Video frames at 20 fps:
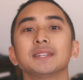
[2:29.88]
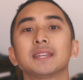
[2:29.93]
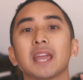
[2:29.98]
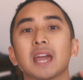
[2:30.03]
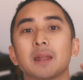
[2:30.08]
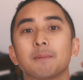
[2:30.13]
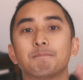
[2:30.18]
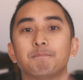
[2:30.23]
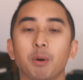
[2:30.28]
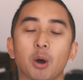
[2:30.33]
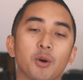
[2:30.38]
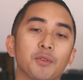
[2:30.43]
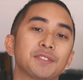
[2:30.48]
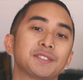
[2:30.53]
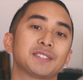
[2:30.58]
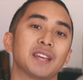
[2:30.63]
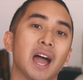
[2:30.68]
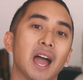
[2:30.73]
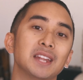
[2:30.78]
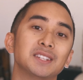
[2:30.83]
to get both
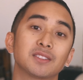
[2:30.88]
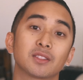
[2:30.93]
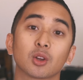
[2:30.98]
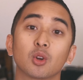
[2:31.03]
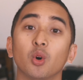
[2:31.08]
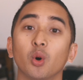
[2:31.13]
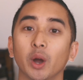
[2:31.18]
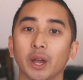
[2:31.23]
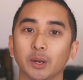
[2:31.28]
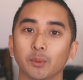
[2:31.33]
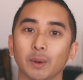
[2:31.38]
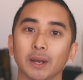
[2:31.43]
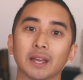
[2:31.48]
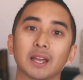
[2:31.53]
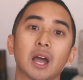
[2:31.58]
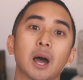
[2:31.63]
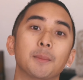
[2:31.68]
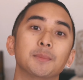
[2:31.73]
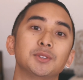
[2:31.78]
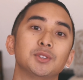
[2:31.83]
sides of the coin when
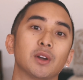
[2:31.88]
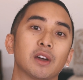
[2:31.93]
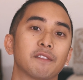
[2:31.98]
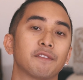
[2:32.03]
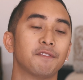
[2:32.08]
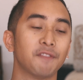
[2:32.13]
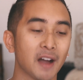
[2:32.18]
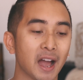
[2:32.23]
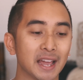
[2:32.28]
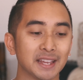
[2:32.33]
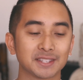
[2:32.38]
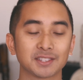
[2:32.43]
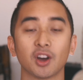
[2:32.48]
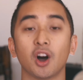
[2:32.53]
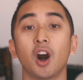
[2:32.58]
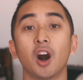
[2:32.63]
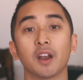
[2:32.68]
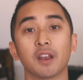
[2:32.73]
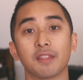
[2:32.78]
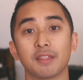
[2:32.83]
it comes to advice
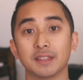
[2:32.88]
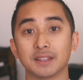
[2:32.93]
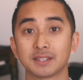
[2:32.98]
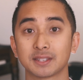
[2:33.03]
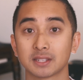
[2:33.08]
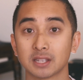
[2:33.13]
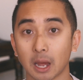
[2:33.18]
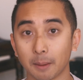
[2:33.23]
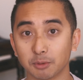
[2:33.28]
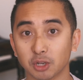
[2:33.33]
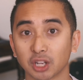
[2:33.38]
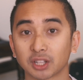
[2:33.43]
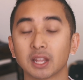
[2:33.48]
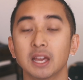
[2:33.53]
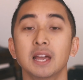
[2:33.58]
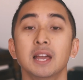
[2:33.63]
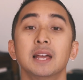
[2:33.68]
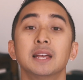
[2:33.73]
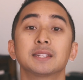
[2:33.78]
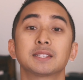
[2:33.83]
on this subject.
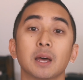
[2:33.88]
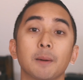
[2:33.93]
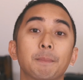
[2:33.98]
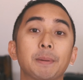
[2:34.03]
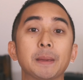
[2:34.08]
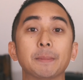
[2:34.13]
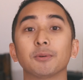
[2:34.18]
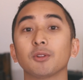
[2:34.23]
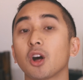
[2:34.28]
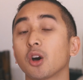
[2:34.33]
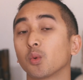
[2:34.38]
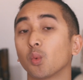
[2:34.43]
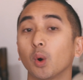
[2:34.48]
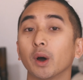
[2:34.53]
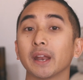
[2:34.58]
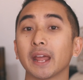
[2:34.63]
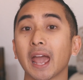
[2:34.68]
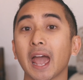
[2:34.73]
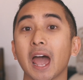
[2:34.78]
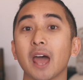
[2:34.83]
Some people on
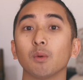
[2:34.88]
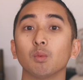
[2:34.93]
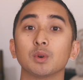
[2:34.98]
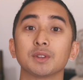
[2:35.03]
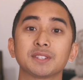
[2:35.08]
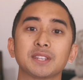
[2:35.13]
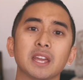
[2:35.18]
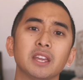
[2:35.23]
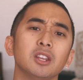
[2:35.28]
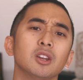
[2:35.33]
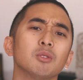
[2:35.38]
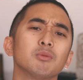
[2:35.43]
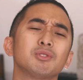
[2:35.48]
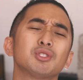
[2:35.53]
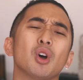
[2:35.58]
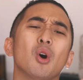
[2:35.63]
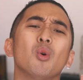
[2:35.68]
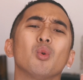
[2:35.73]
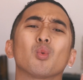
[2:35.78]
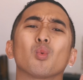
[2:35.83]
one hand will say, you know,
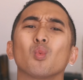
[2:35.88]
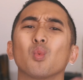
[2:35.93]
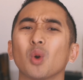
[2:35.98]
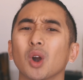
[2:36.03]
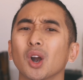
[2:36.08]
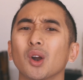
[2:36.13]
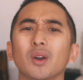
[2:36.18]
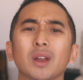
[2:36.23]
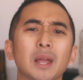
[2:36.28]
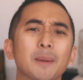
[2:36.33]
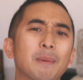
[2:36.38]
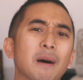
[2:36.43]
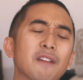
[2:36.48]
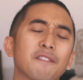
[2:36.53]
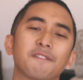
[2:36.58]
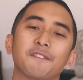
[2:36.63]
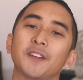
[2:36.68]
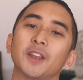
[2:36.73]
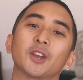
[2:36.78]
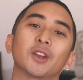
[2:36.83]
don't worry
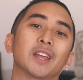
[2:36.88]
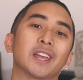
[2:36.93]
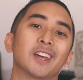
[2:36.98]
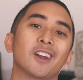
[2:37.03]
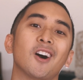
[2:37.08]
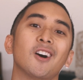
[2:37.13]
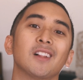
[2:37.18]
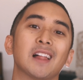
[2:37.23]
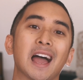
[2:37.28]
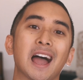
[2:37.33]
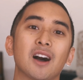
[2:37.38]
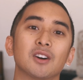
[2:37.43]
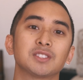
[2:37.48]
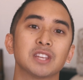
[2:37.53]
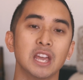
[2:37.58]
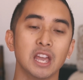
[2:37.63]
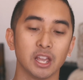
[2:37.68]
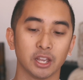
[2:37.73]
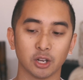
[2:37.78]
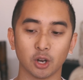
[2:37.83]
about figuring it all
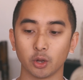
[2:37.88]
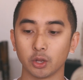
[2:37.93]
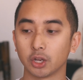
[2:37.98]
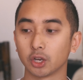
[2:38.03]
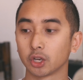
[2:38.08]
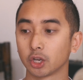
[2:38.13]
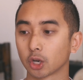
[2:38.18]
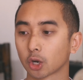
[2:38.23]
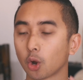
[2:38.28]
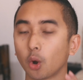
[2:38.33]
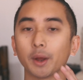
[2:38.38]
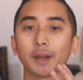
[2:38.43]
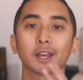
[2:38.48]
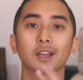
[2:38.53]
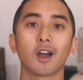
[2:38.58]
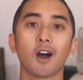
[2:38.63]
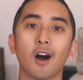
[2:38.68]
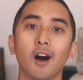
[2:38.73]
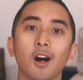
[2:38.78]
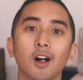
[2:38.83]
out. You know, you're, you're going to
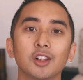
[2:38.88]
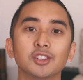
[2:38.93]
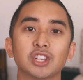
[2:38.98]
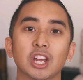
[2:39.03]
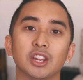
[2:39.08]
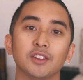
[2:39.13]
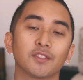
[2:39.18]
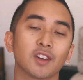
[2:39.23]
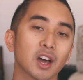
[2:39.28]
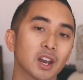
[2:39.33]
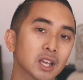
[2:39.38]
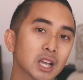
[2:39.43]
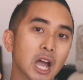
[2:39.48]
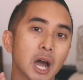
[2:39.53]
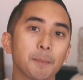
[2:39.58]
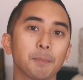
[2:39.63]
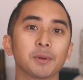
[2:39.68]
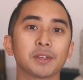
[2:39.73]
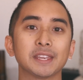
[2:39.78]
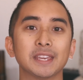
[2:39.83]
college and you've got a
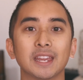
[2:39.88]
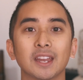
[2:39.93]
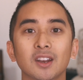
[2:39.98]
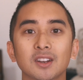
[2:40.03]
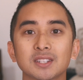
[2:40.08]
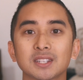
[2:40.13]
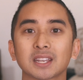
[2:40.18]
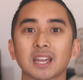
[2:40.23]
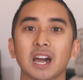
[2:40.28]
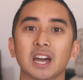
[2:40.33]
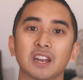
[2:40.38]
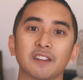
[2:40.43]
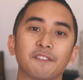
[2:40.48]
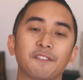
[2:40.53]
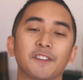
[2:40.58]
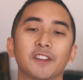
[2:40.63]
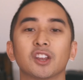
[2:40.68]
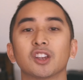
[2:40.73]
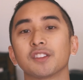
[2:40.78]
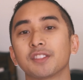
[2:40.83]
couple years to kind of
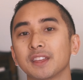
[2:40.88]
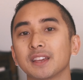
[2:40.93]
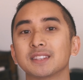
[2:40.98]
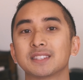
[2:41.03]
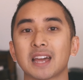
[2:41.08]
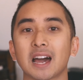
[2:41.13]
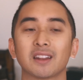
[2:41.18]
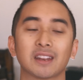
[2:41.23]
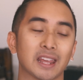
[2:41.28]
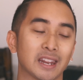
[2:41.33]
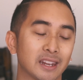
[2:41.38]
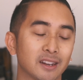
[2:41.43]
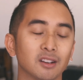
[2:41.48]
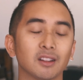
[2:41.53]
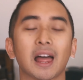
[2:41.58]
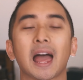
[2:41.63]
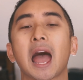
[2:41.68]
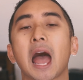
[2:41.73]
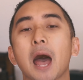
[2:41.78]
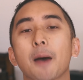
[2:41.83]
figure things out and
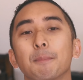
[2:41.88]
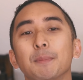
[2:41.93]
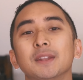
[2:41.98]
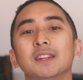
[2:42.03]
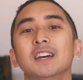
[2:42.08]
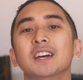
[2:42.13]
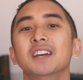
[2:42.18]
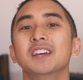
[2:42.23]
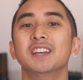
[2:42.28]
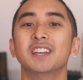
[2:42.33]
it'll happen